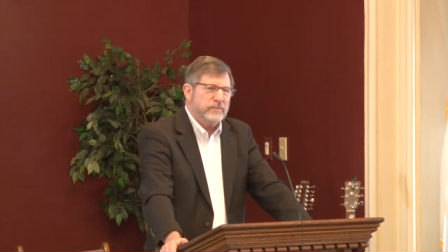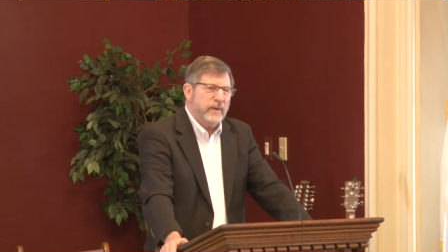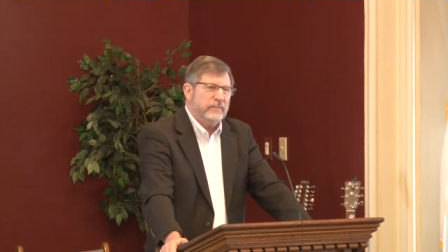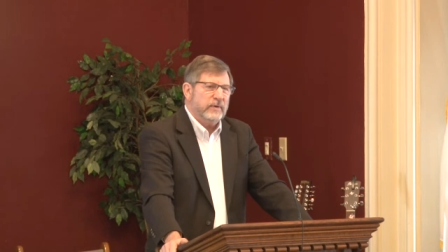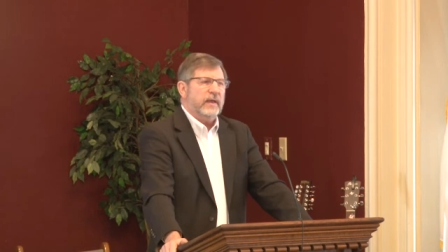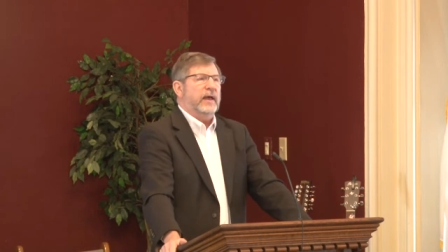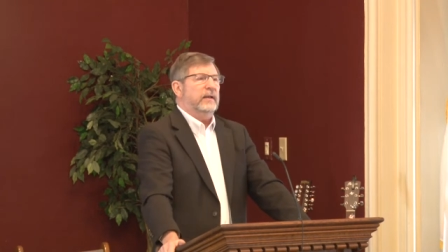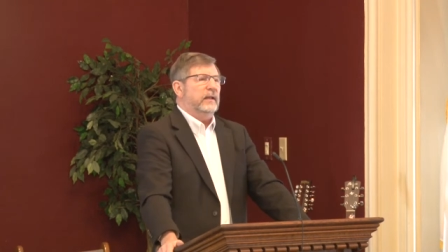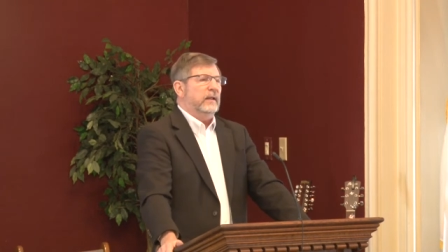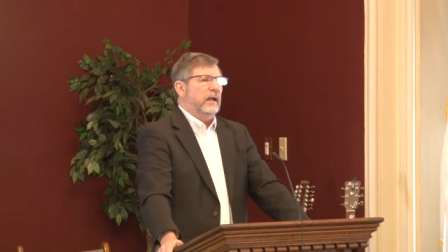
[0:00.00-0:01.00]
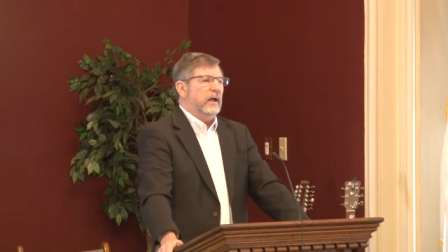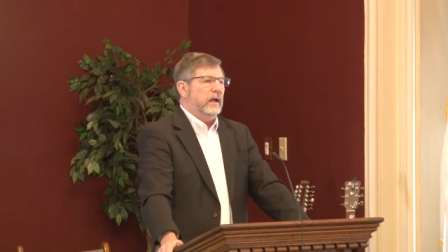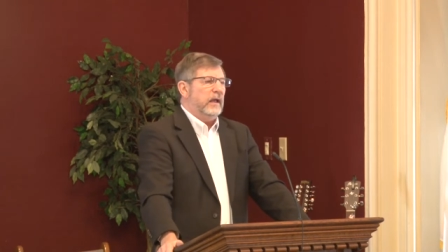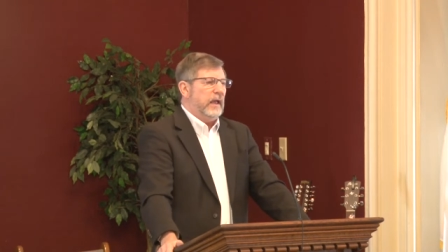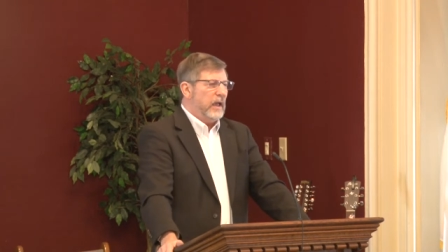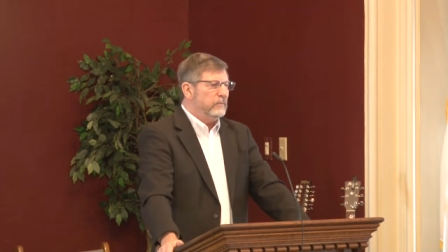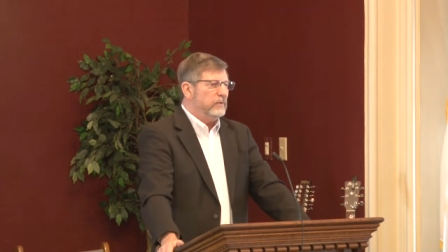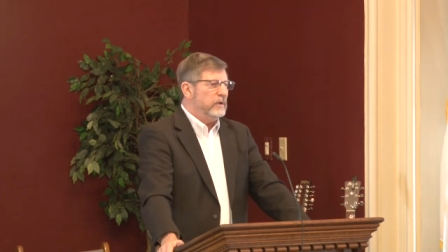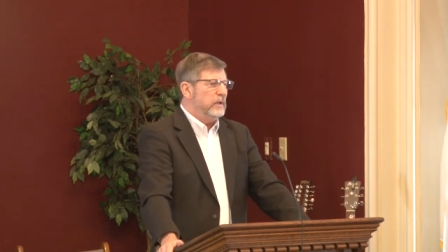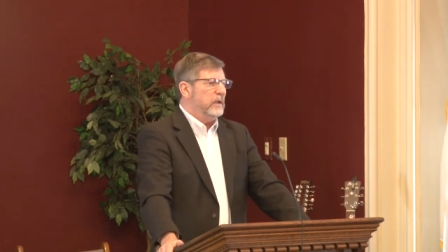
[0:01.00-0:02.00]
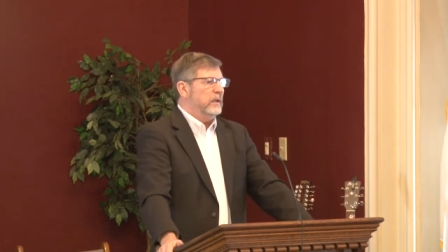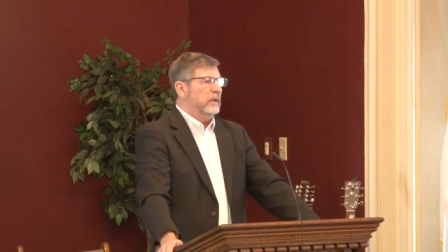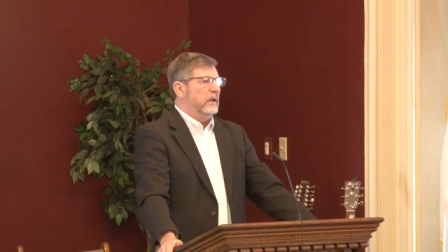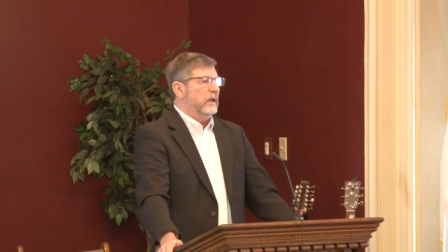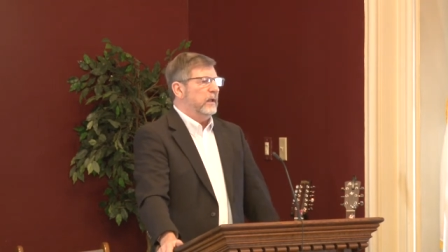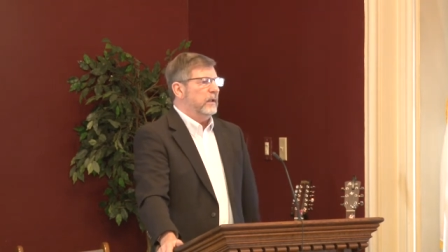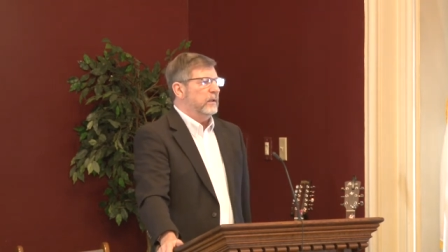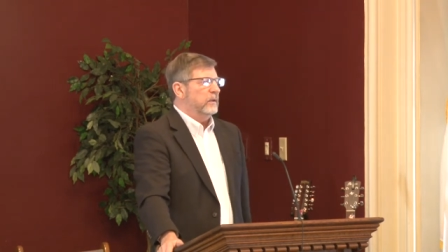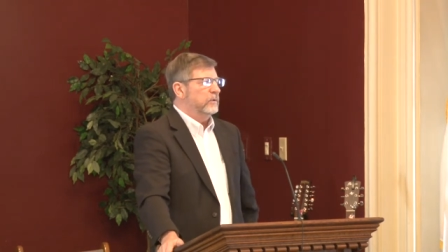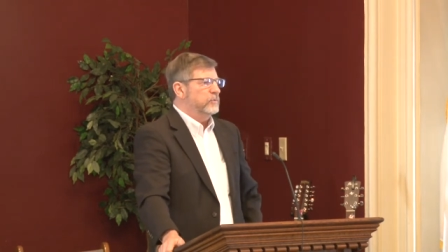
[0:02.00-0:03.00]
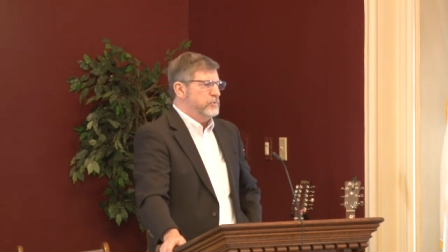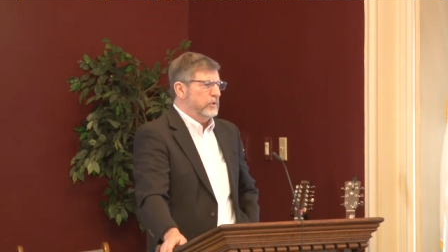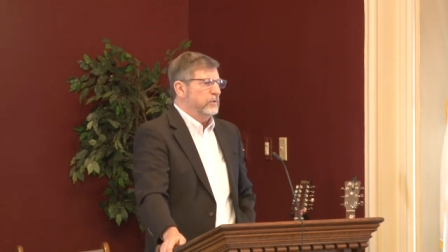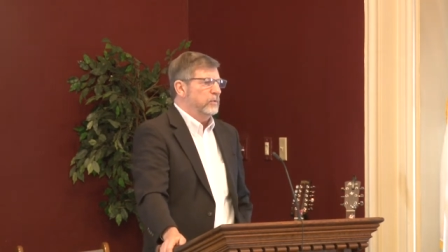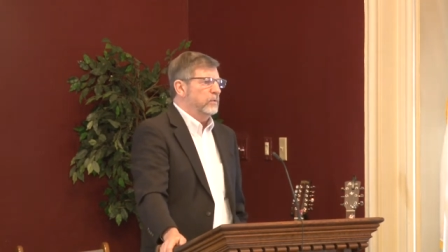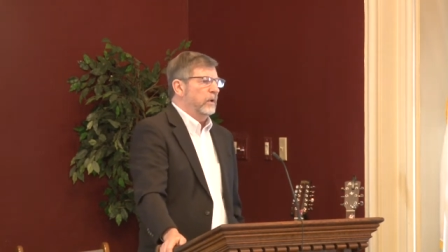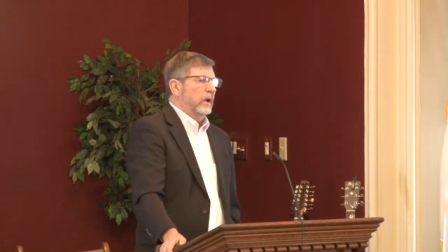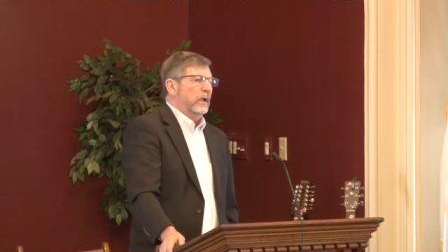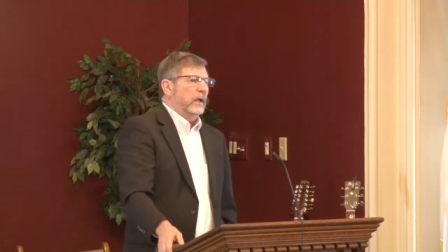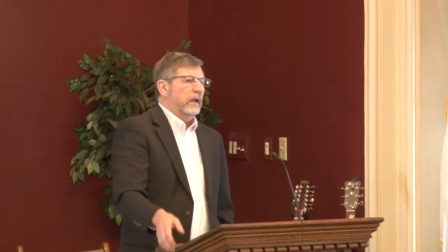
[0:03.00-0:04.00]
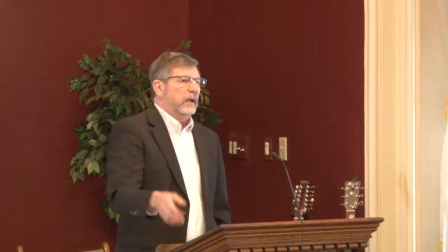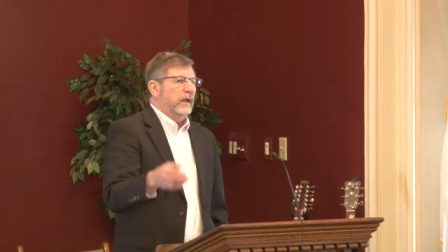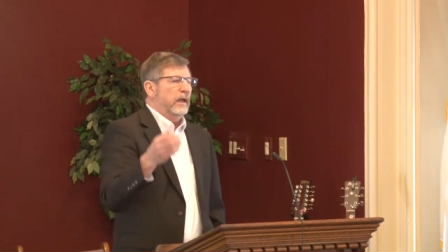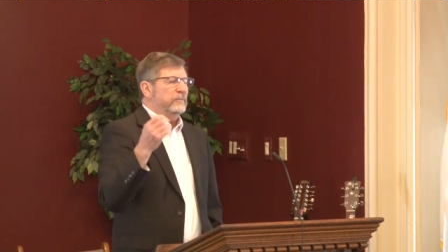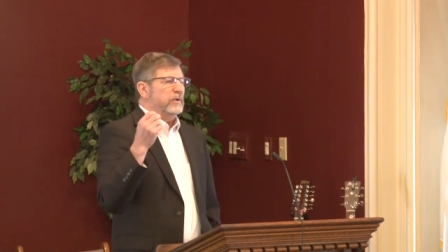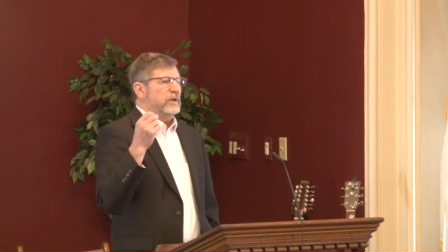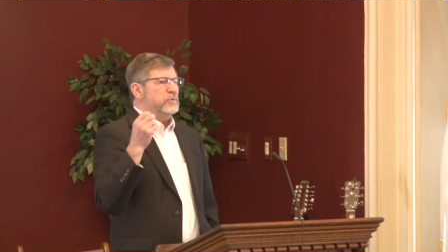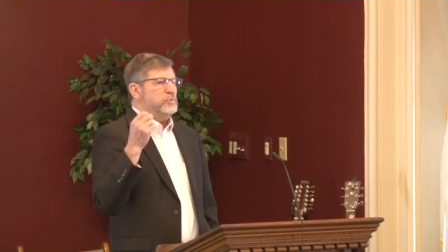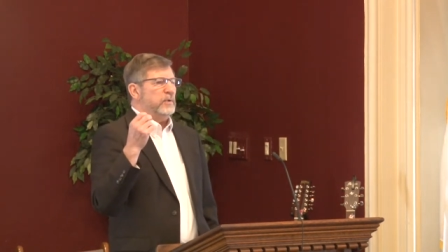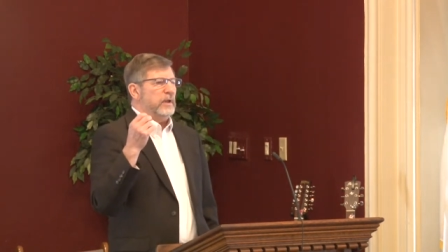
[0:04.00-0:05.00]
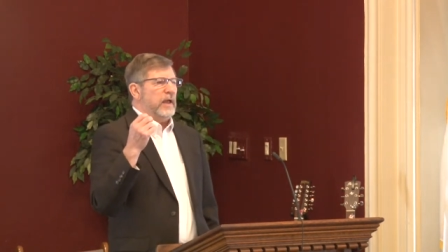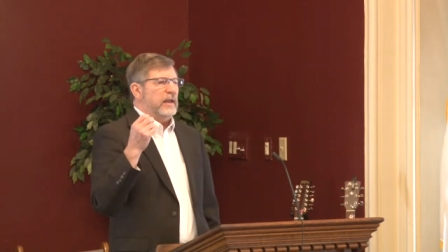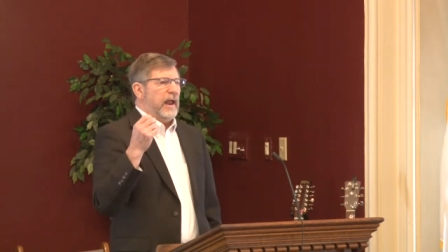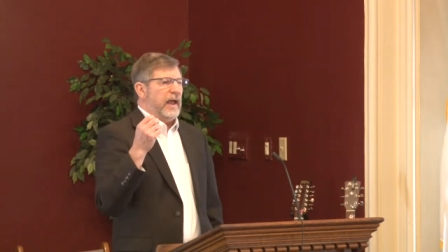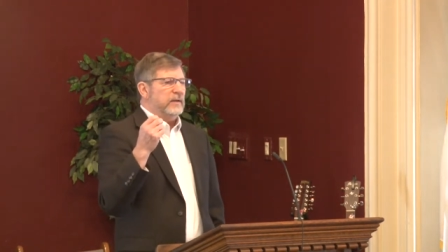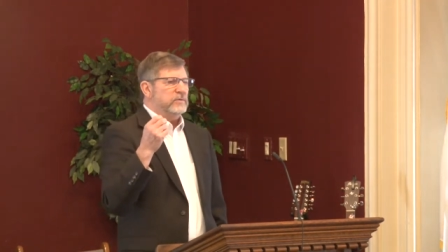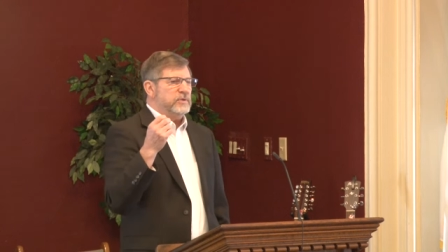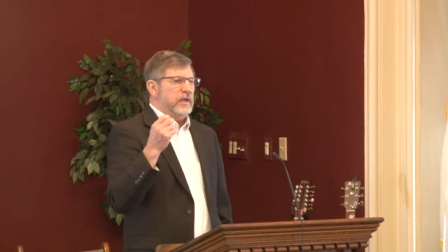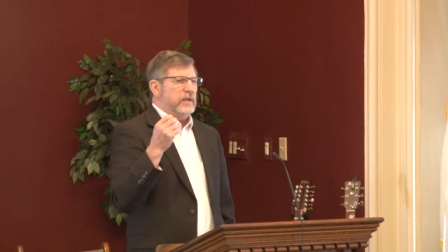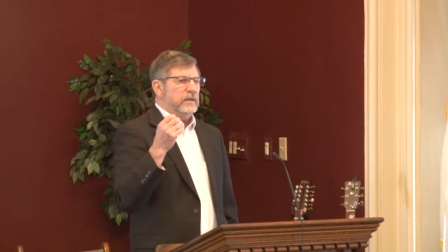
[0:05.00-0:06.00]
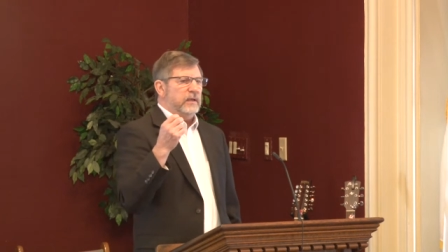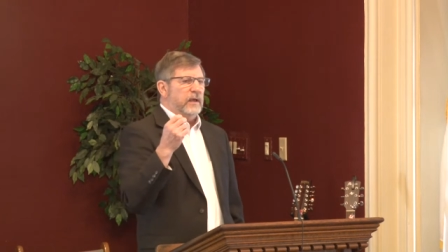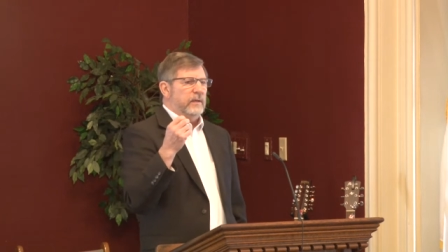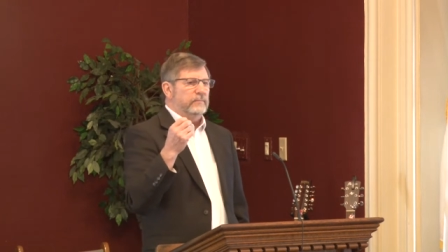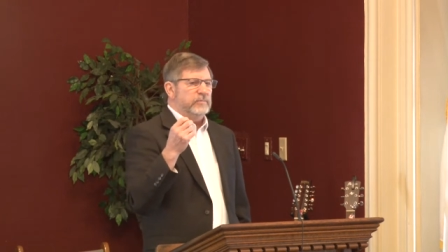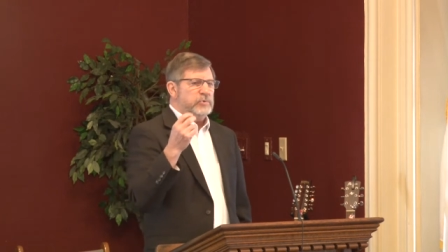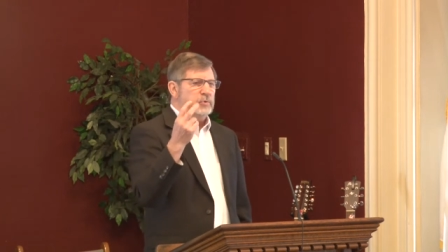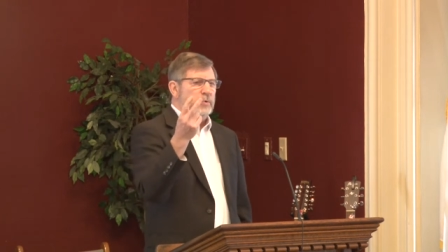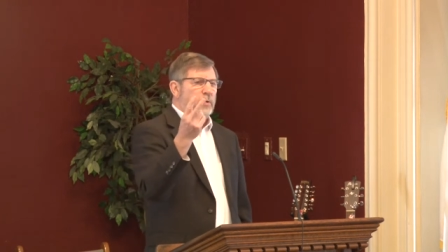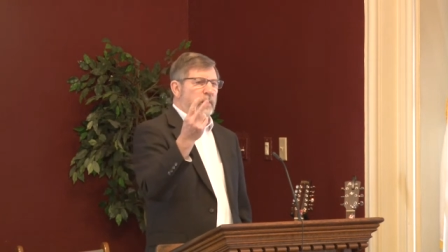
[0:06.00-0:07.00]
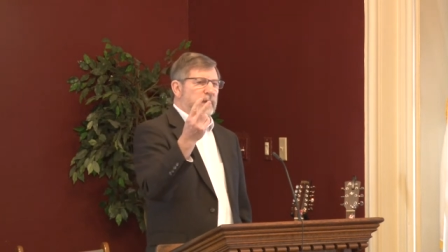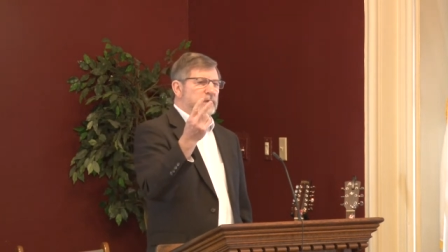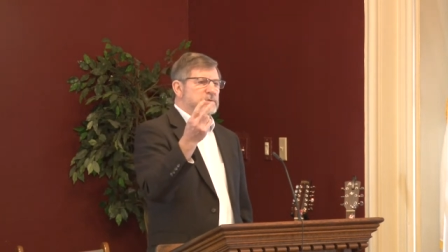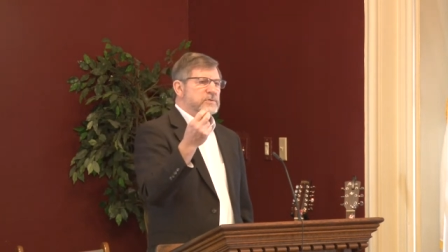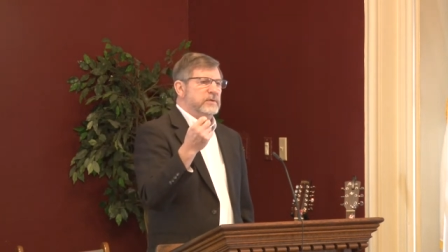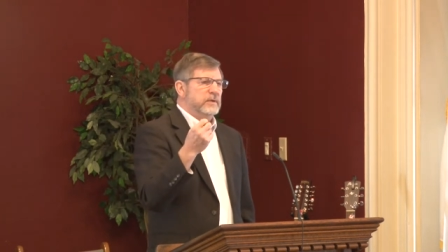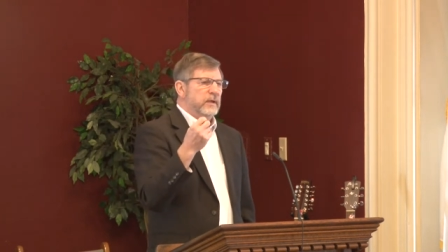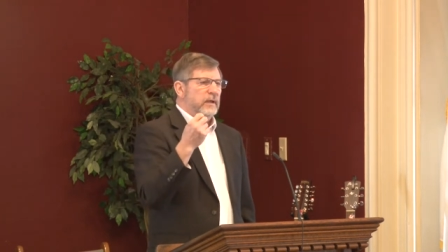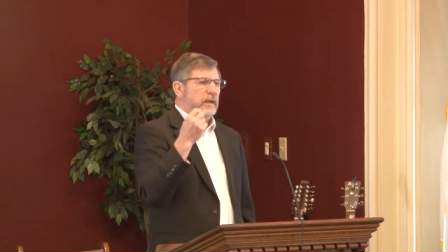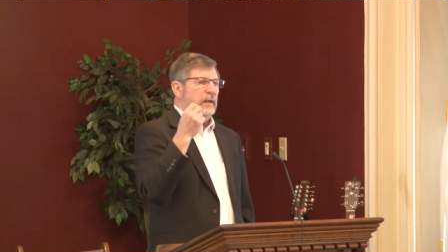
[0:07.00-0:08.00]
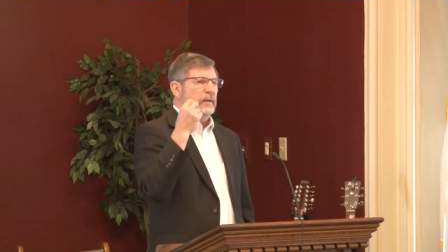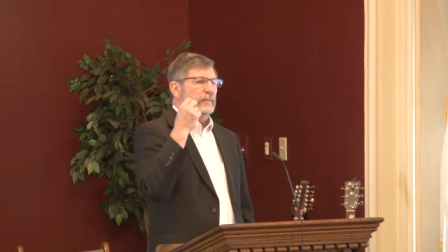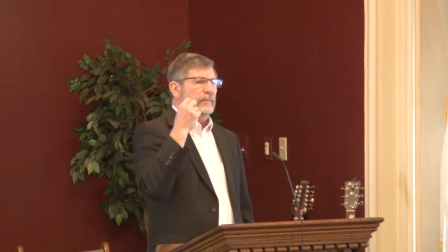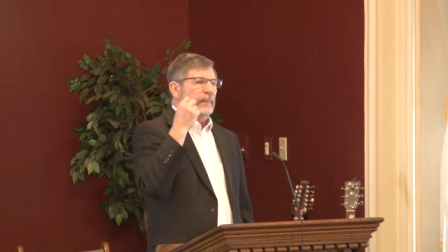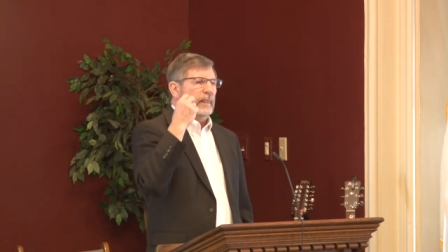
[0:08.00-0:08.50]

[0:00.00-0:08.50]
Remember that uh, every uh, Jew uh, every Israelite had to take um, two coins um,